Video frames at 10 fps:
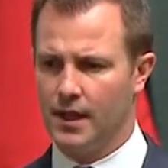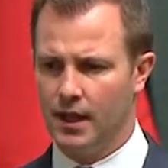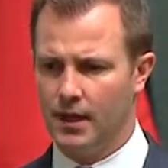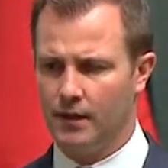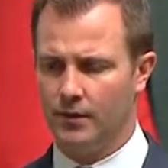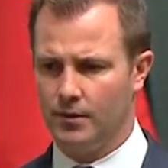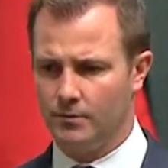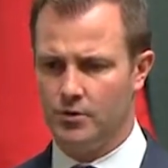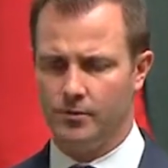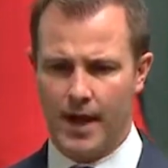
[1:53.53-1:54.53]
there were
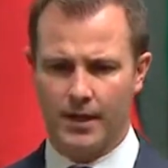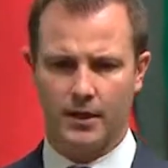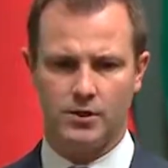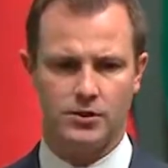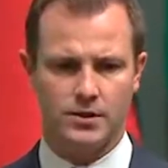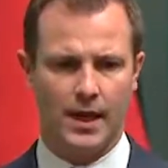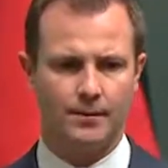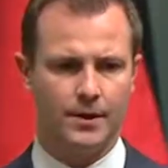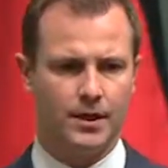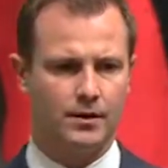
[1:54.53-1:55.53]
dramatic issues
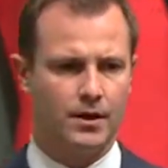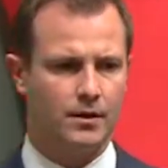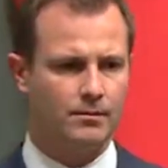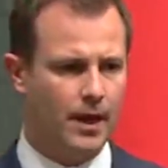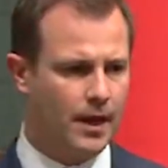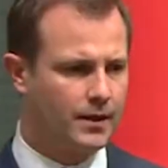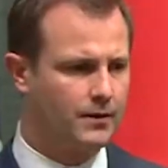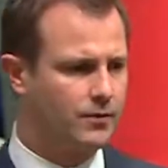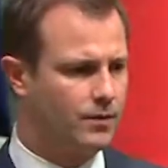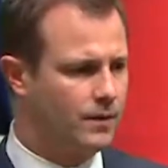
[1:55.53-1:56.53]
happening in
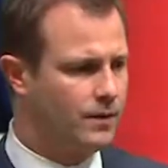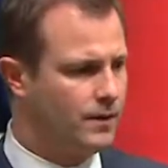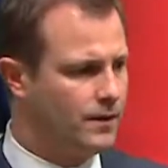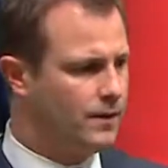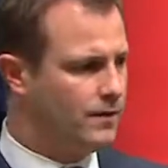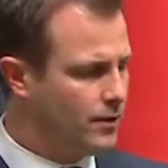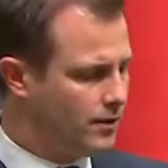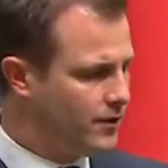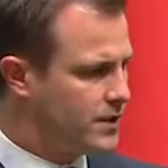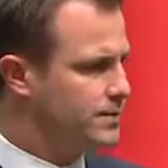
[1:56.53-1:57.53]
markets with their
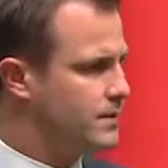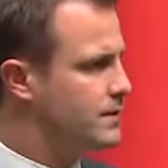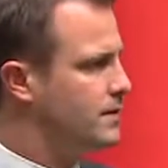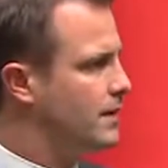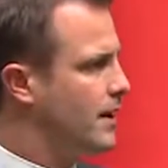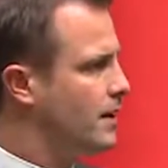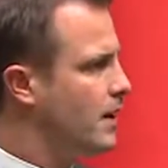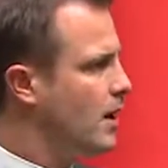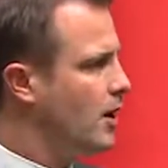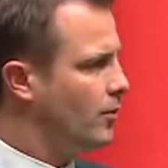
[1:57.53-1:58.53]
investments that they
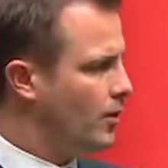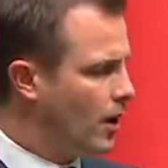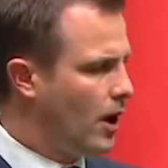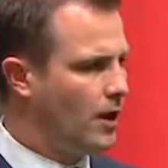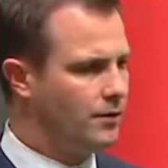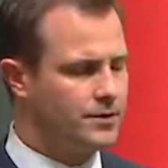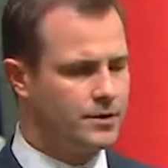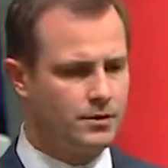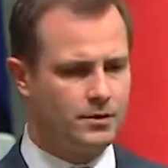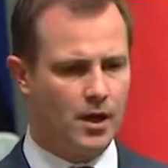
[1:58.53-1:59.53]
rely on
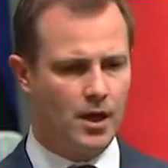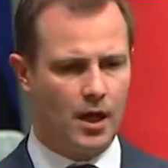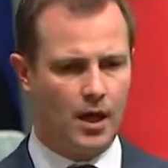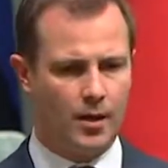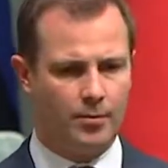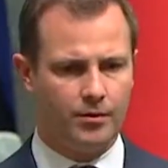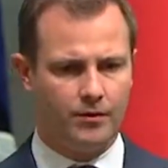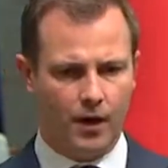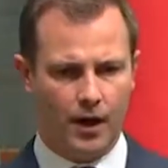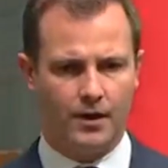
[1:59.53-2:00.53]
to
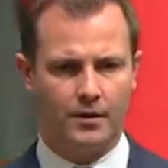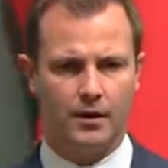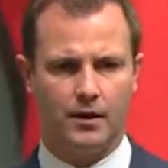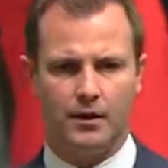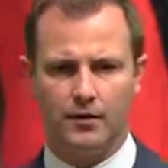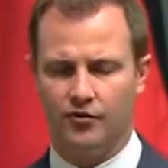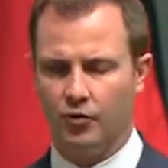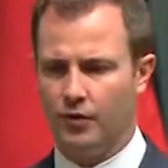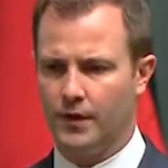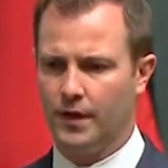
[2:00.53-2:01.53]
provide
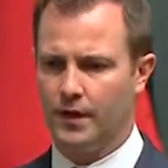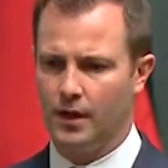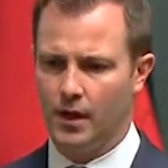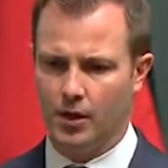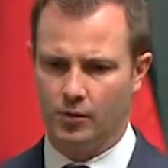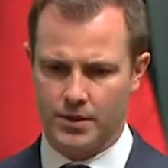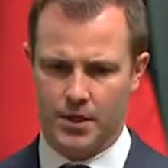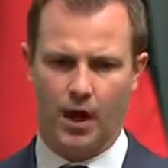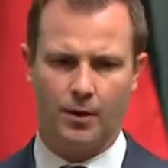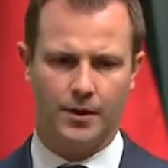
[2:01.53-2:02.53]
for their retirement